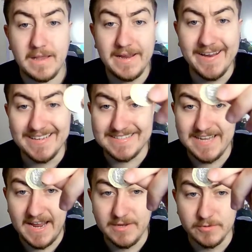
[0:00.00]
It's
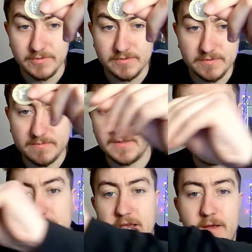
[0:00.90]
tails. There
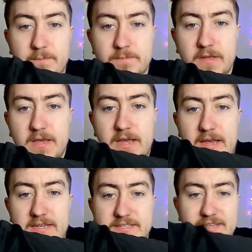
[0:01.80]
you go.
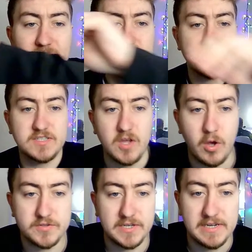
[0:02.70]
Is Saka
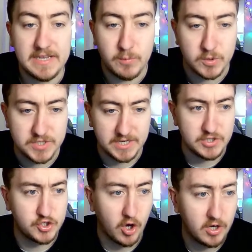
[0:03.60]
starting? He wasn't
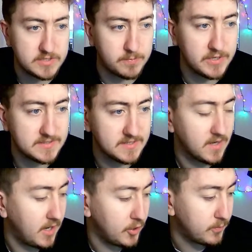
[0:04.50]
in Charlie's predicted
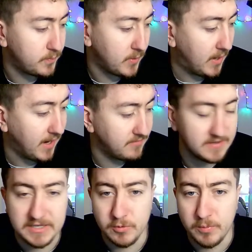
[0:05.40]
lineup, but I
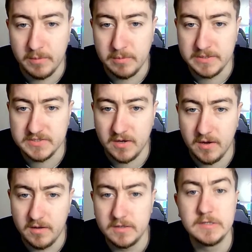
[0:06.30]
think he will probably
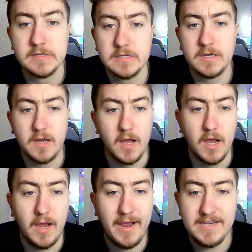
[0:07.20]
start.
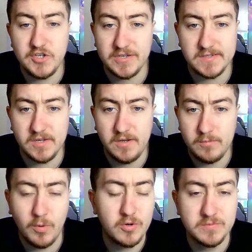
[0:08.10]
Hey, Jessica.
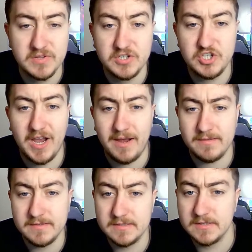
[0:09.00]
Welcome to the chat.
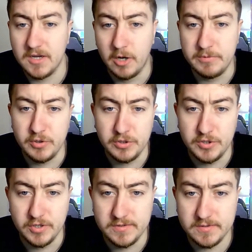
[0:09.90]
Hope you're doing
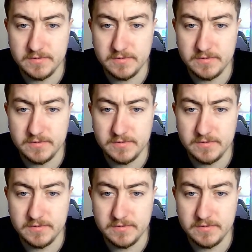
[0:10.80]
good.